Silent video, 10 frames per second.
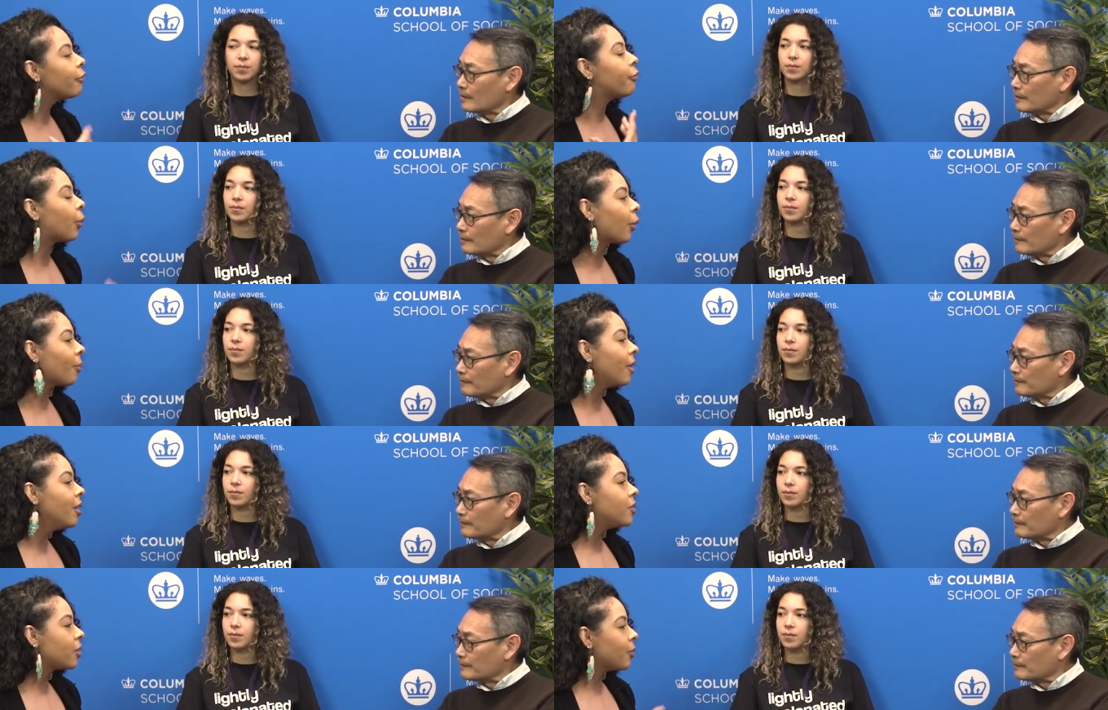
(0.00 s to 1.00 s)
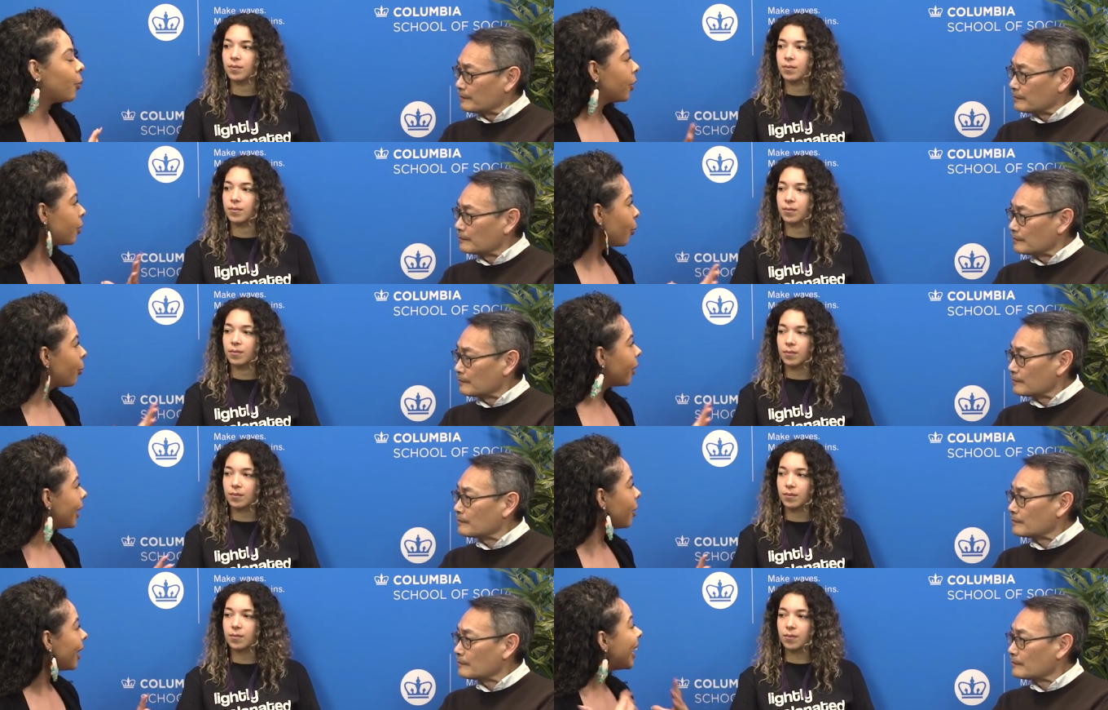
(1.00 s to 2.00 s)
Speaker 1: forum so that we, we're
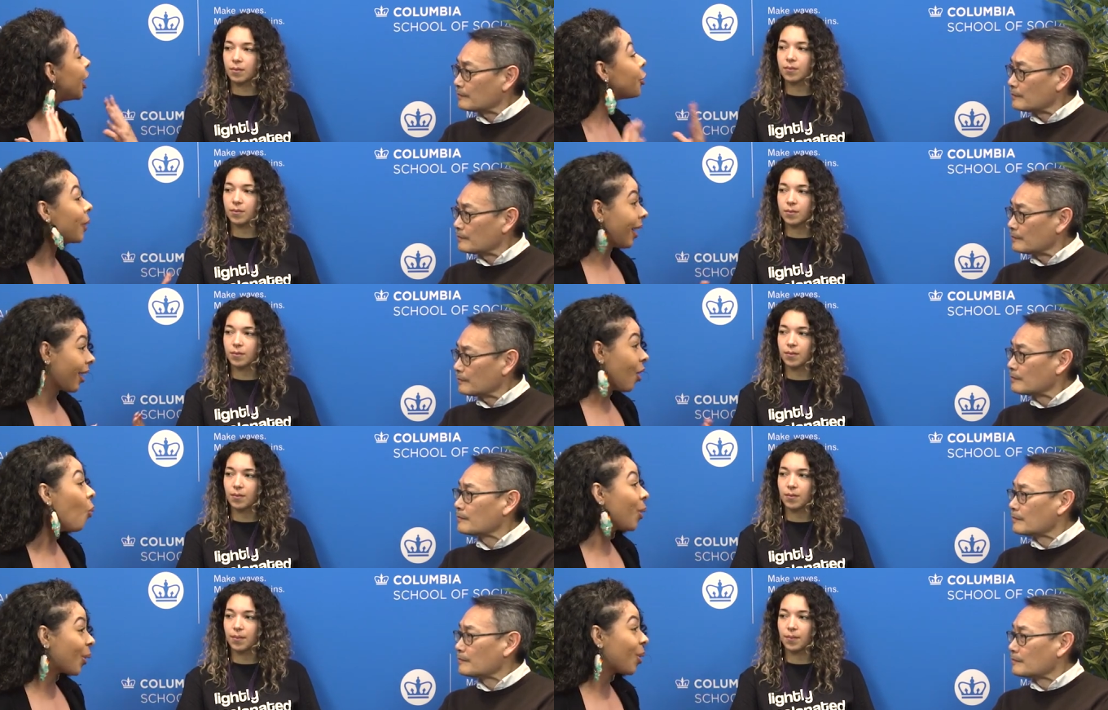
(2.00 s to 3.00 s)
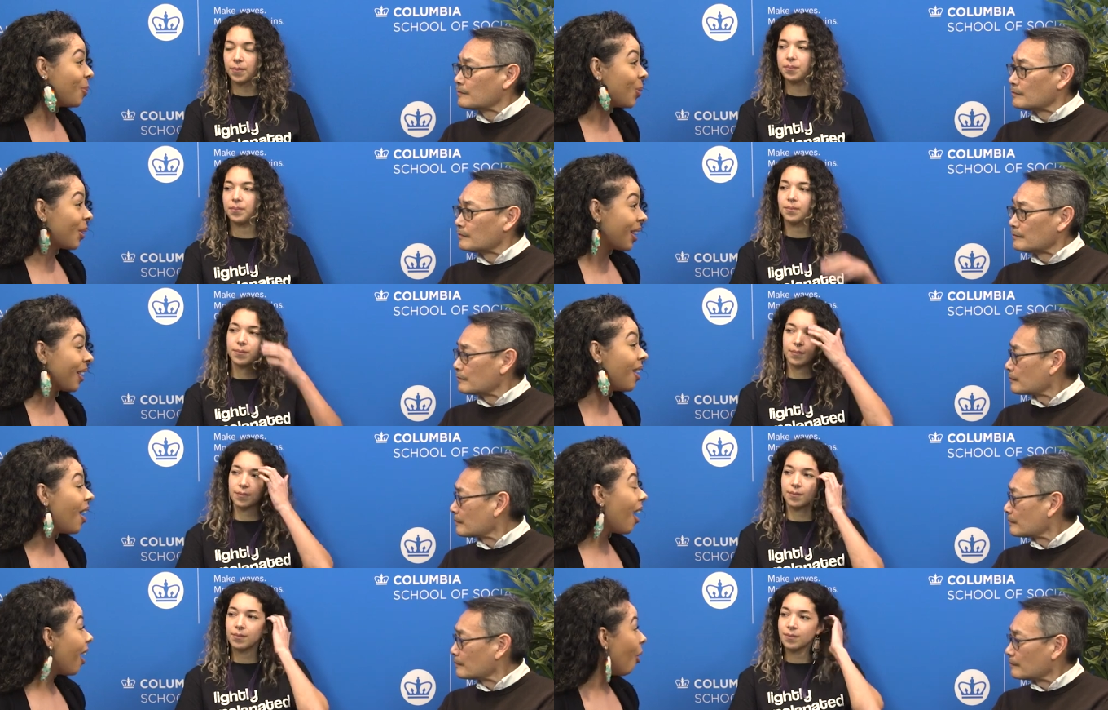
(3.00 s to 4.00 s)
really hearing what our community
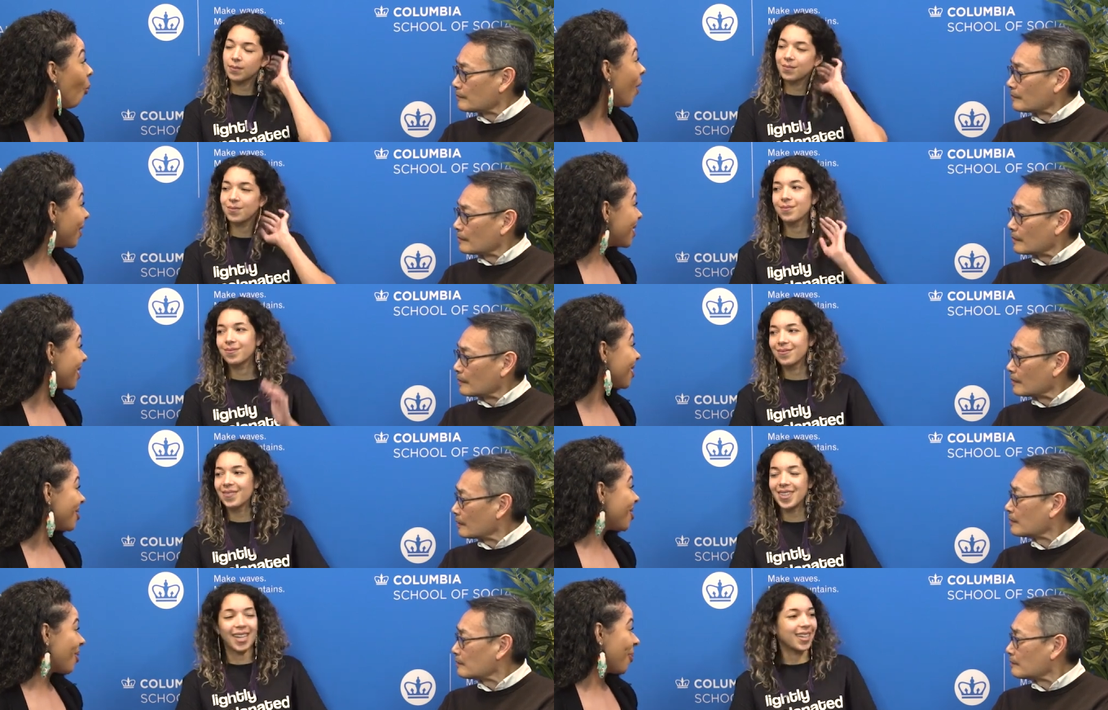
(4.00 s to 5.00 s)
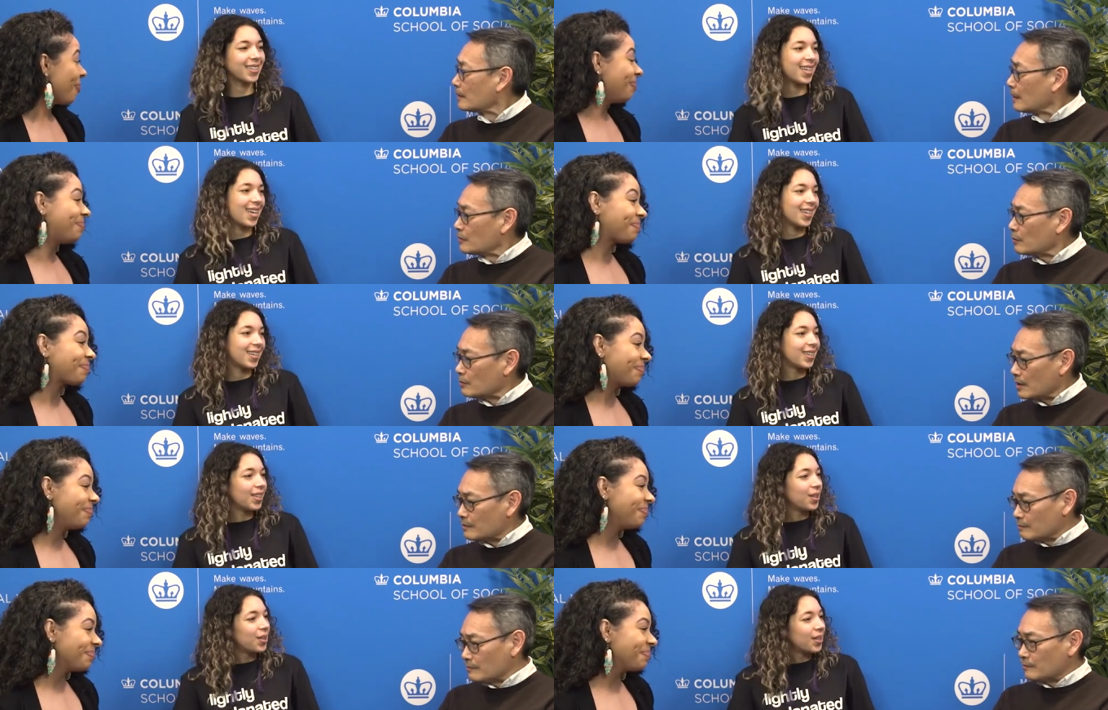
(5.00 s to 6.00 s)
uh, wants. So, yeah.
Speaker 2: so uh,
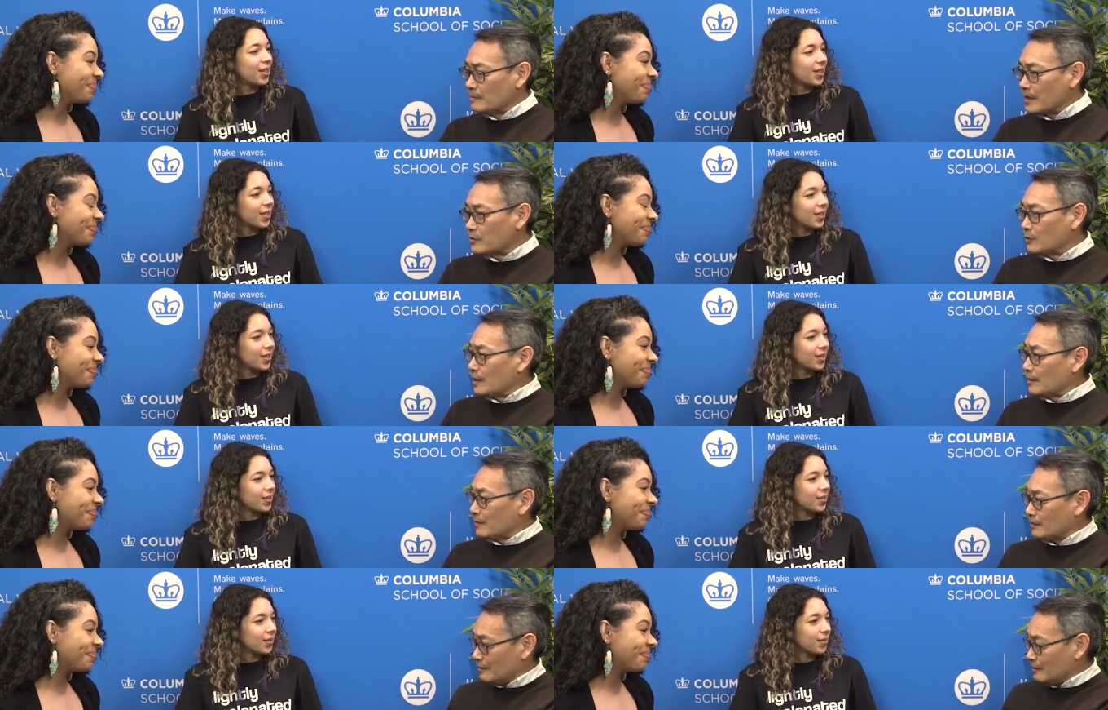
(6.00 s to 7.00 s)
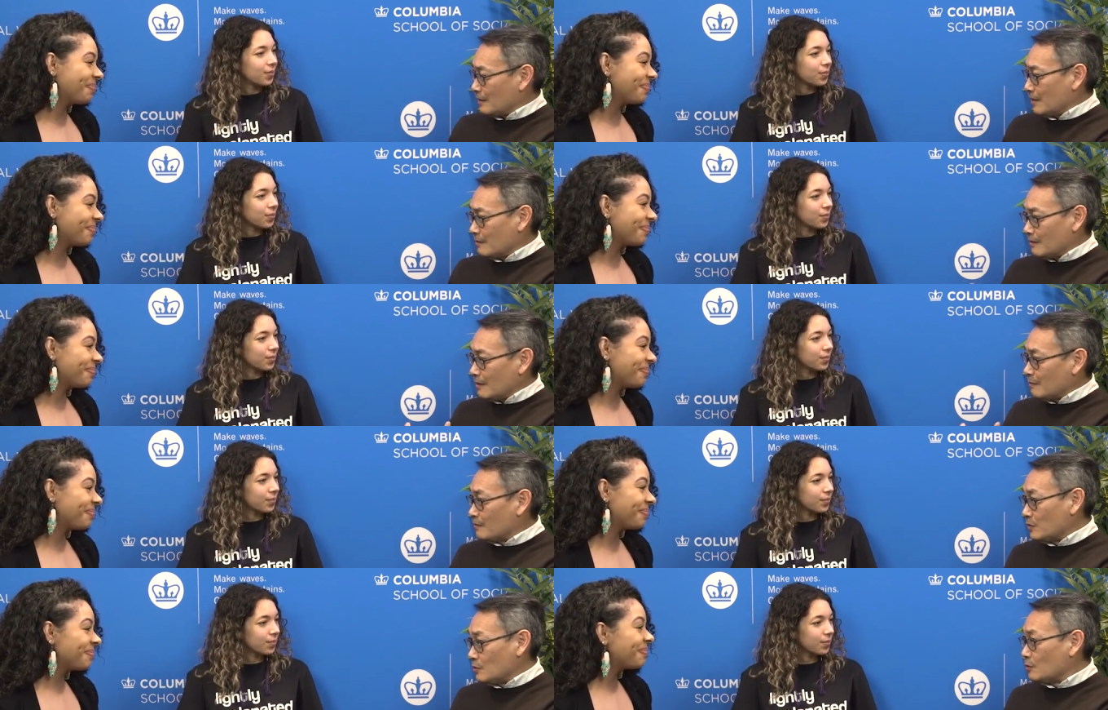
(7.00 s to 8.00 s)
my understanding is that
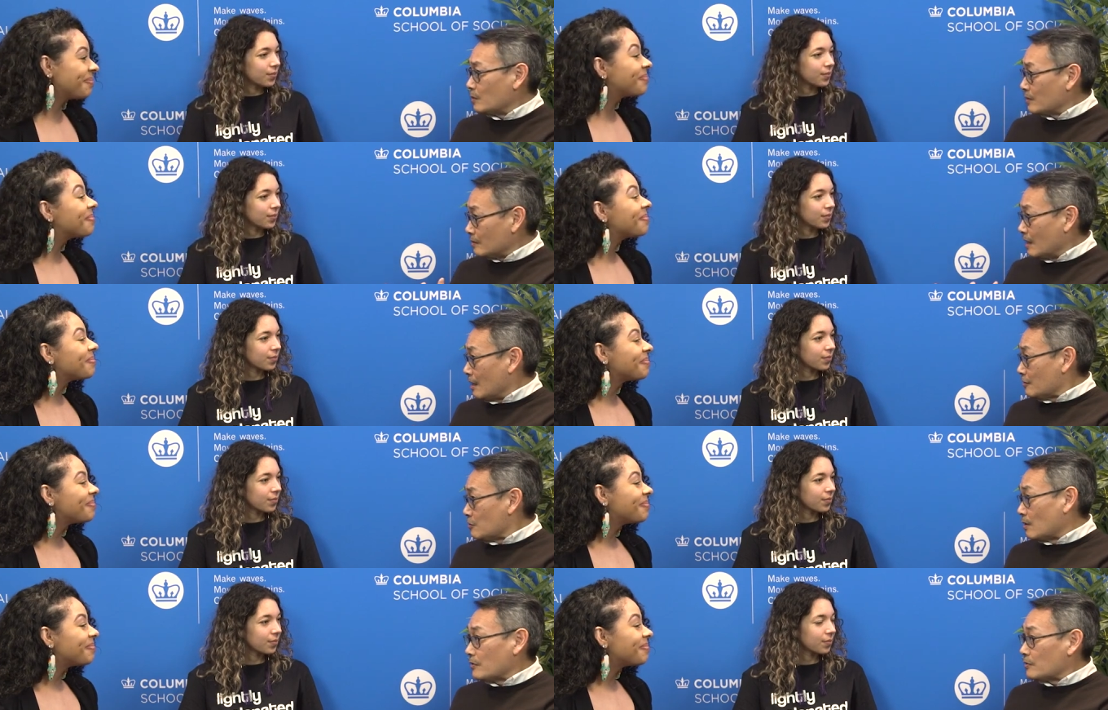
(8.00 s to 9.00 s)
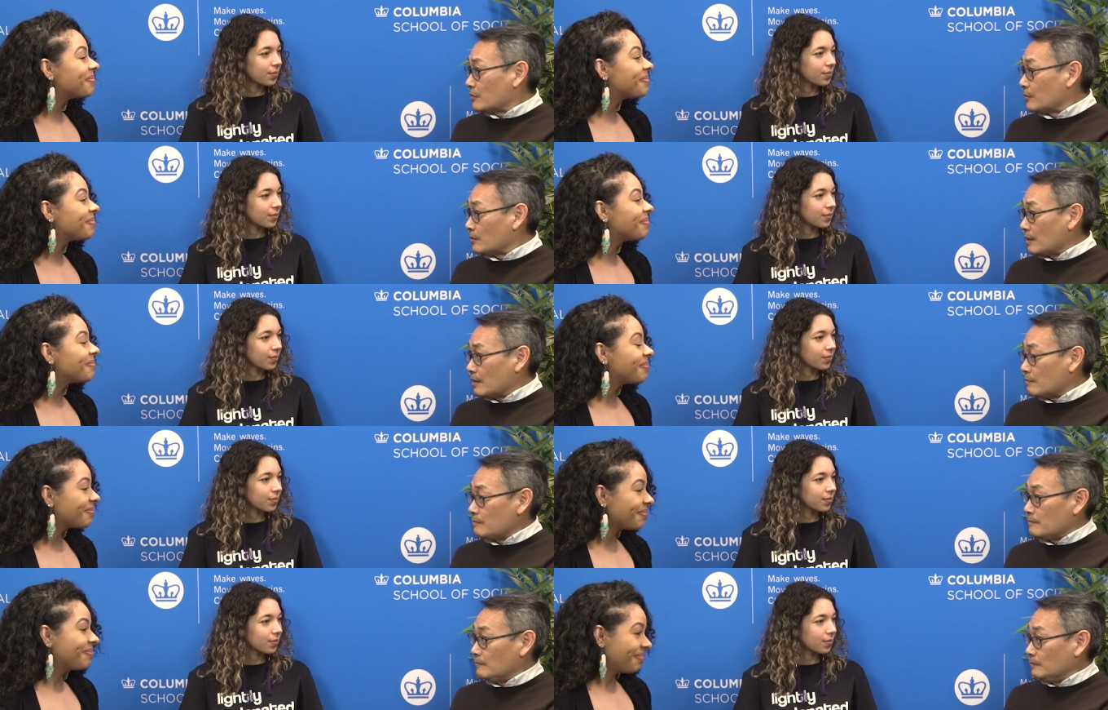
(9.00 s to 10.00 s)
um, you and two others uh,
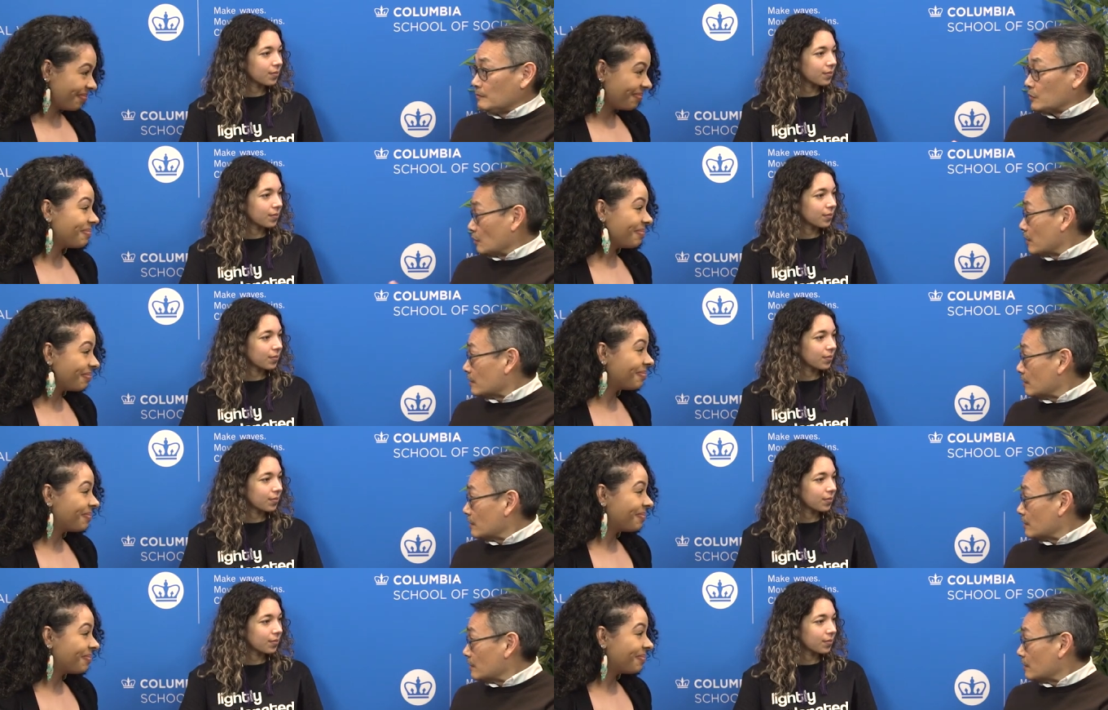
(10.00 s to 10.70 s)
started